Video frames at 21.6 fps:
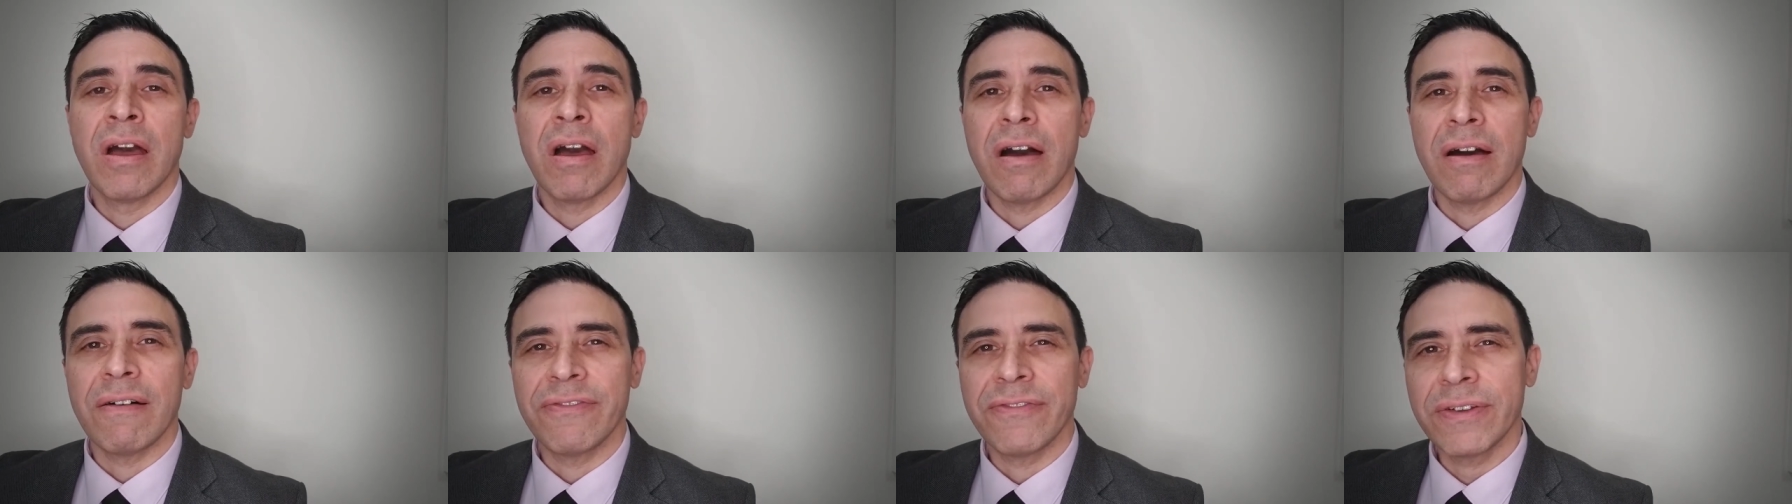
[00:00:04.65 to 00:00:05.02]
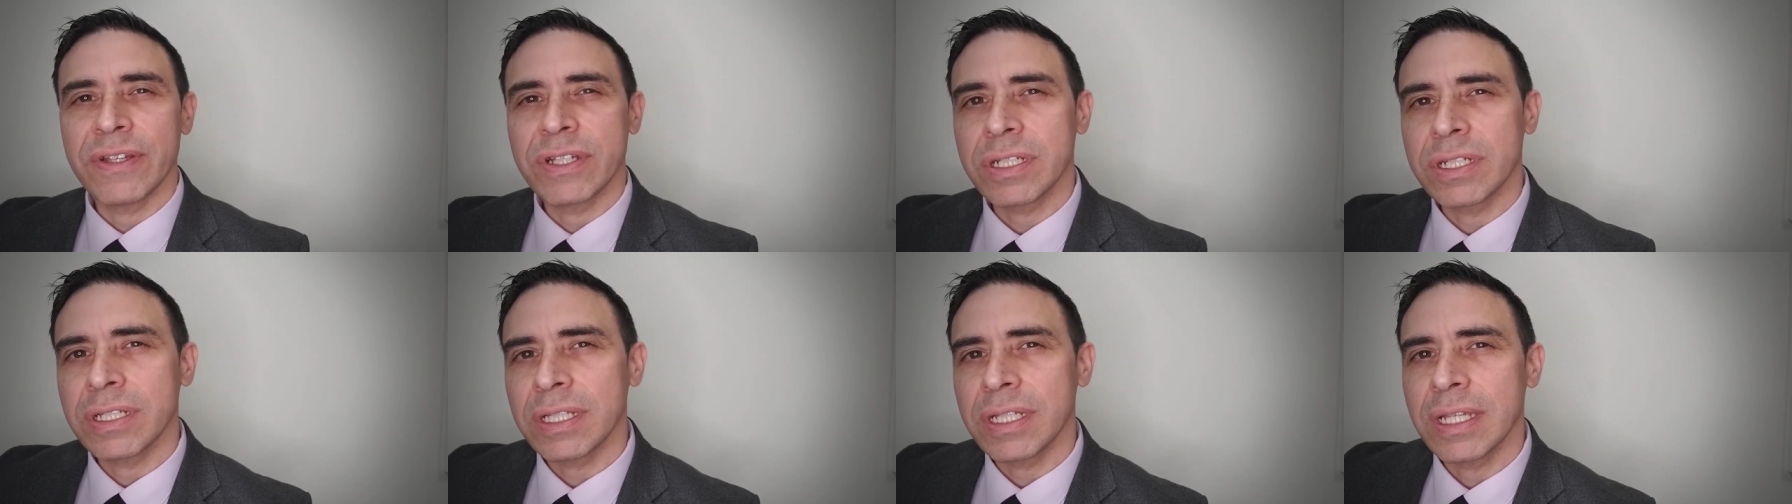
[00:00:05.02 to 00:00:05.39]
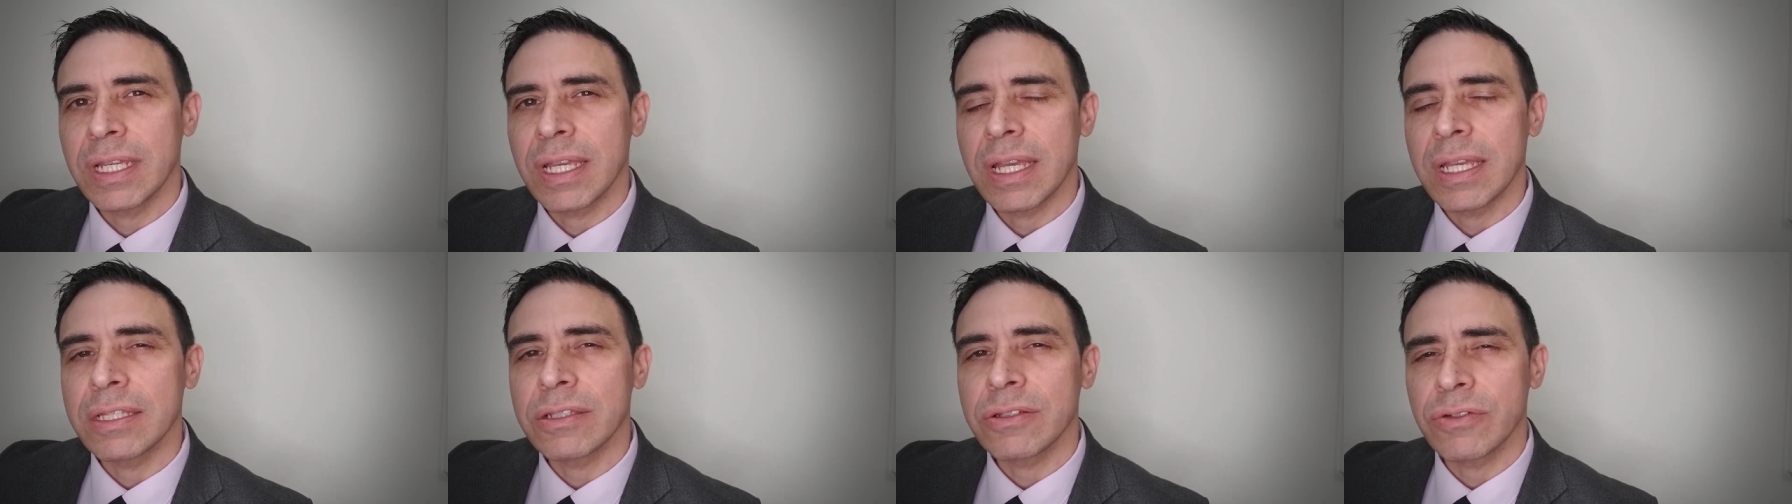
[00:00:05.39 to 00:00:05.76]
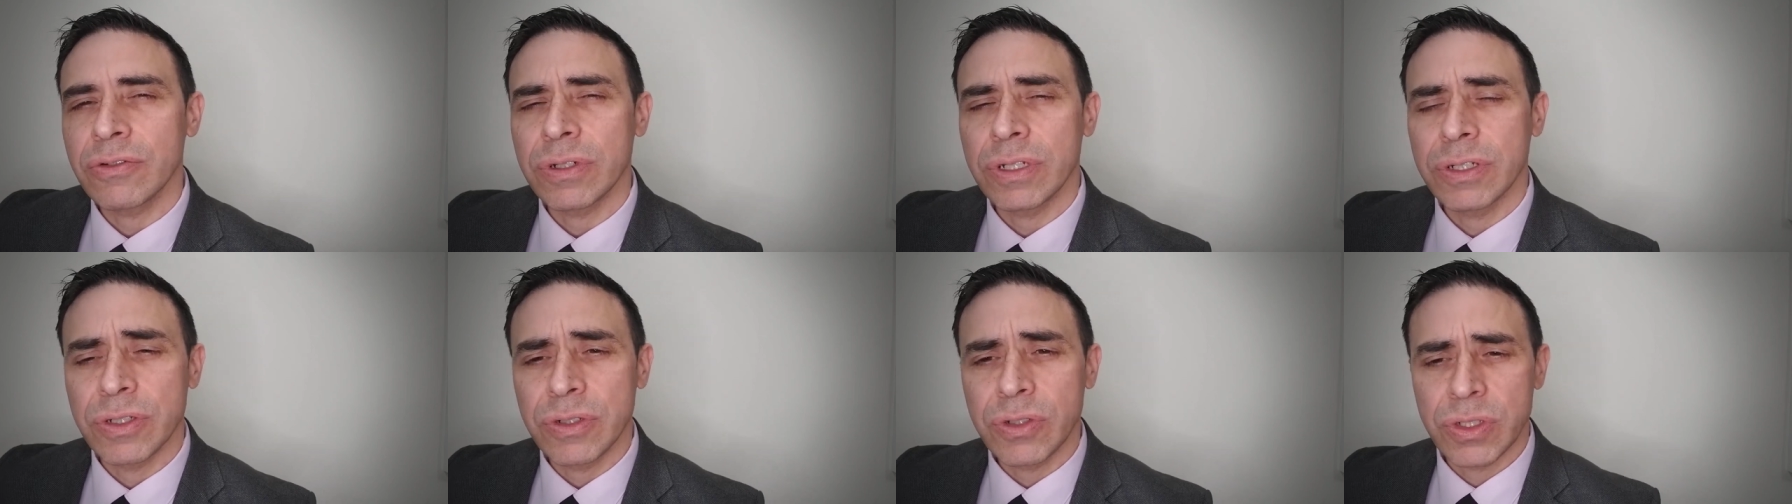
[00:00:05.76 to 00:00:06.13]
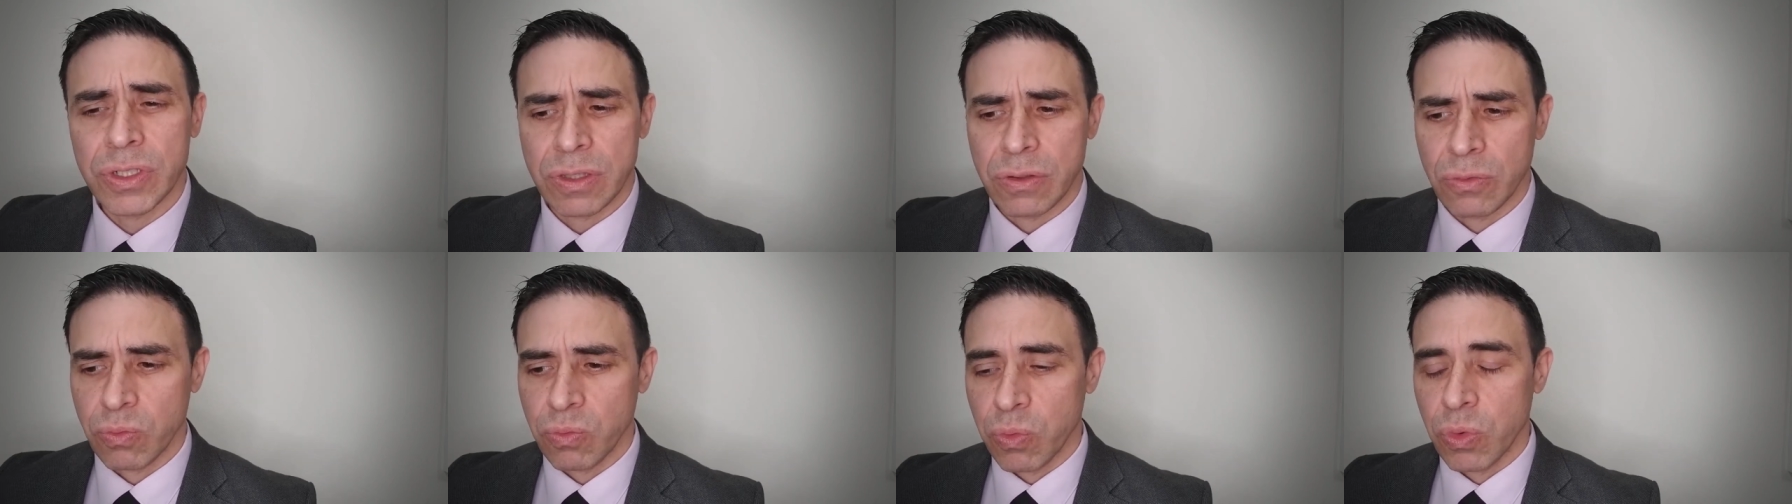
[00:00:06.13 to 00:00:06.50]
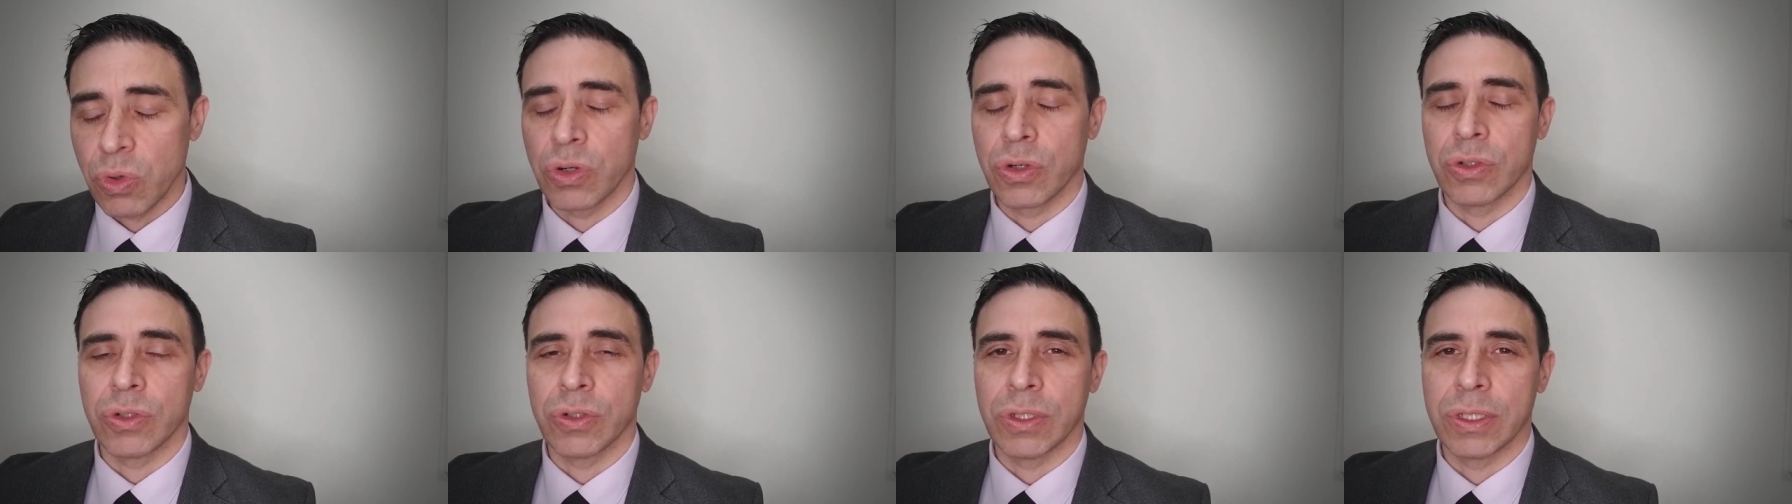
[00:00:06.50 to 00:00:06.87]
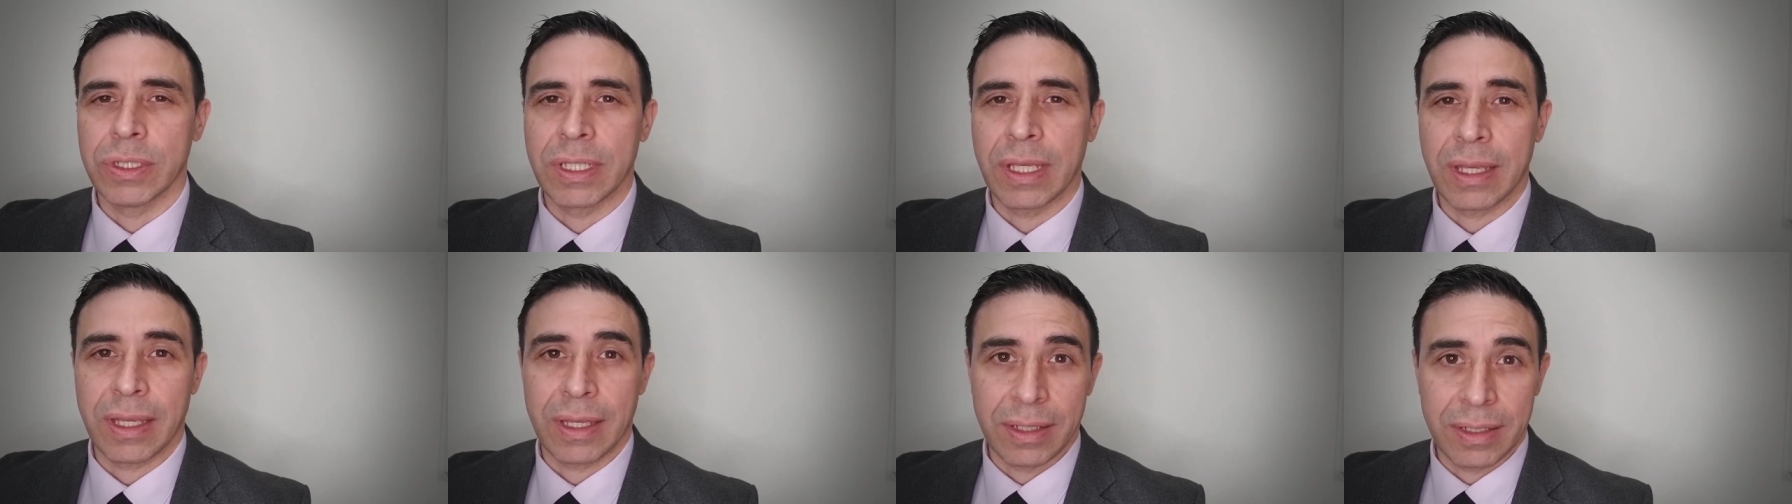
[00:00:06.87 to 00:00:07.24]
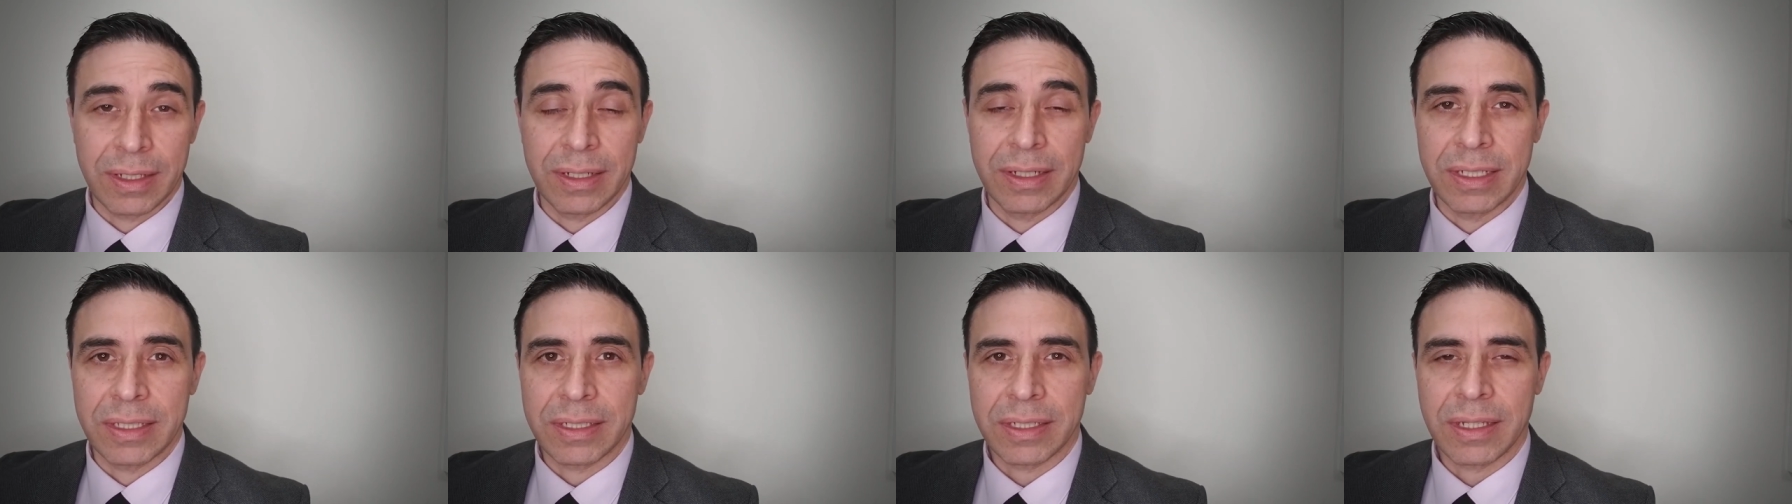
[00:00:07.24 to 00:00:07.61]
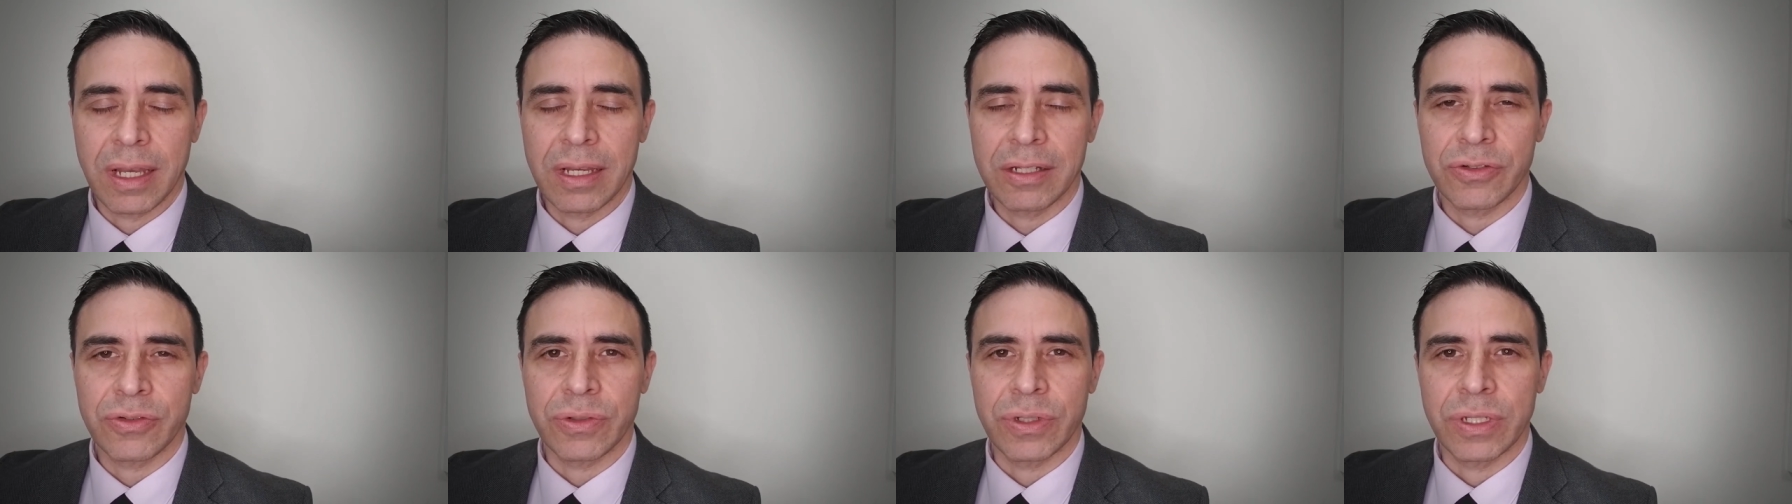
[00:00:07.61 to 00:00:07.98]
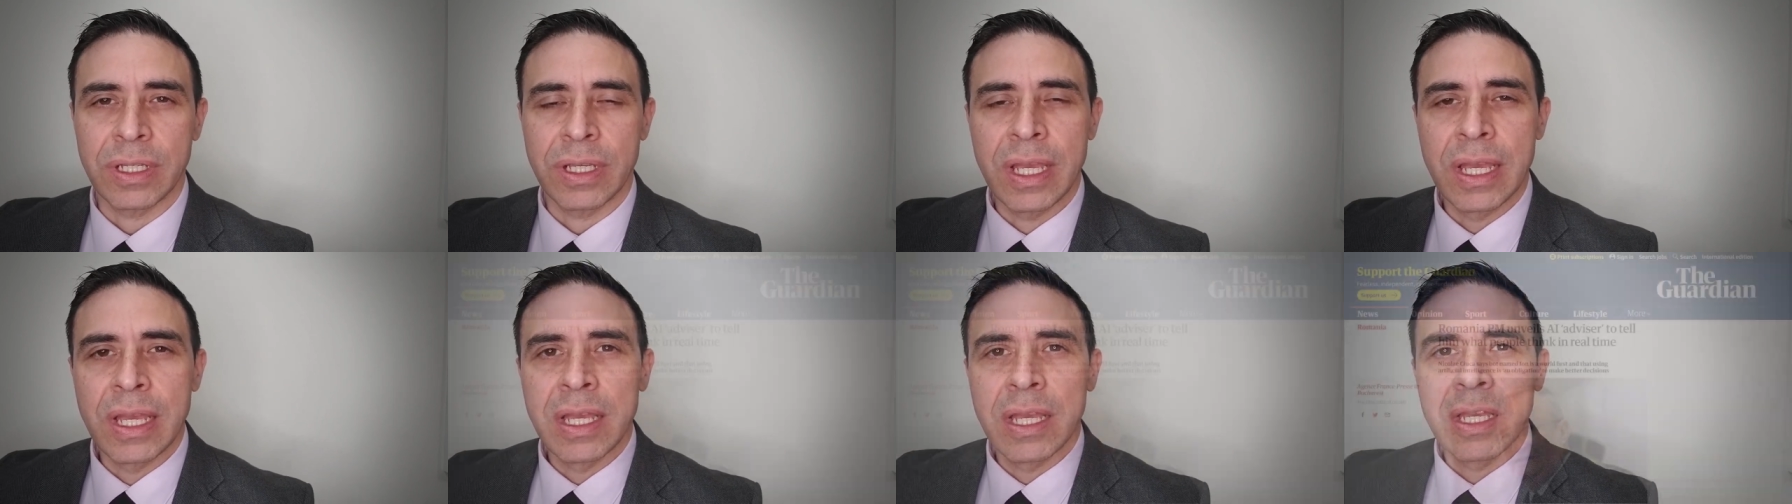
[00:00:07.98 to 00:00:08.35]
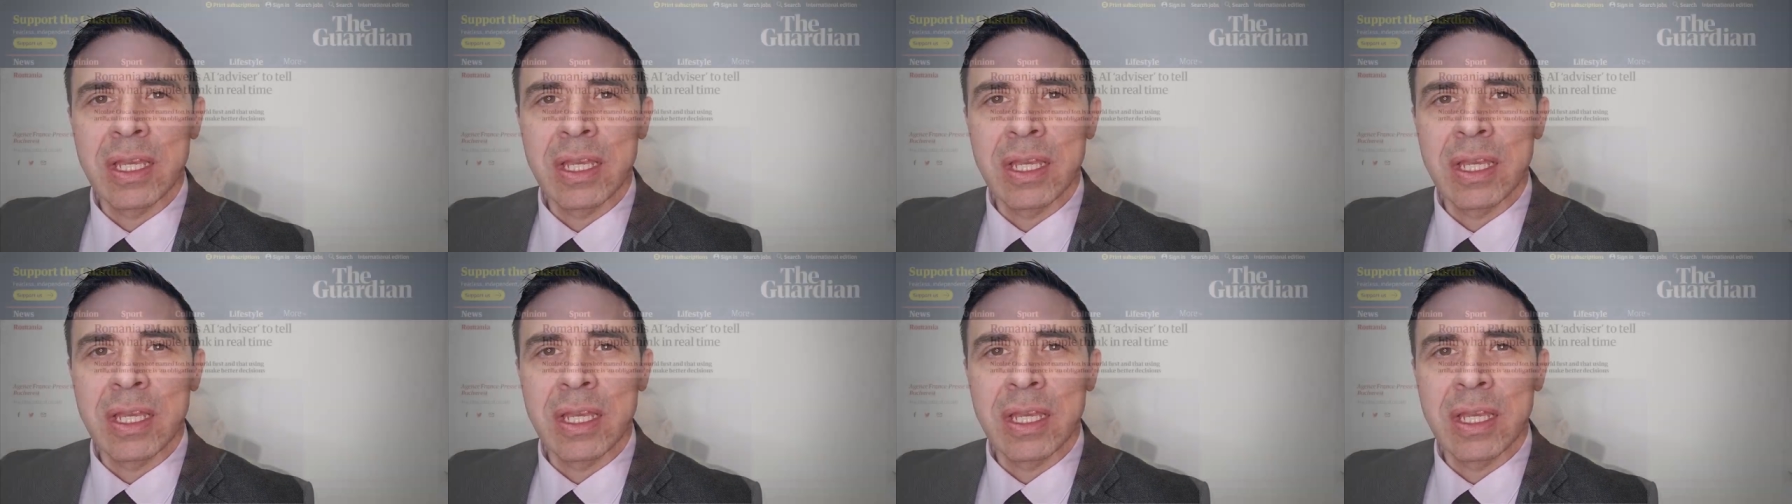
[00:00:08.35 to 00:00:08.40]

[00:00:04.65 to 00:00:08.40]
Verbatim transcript: officially introduced the world and its country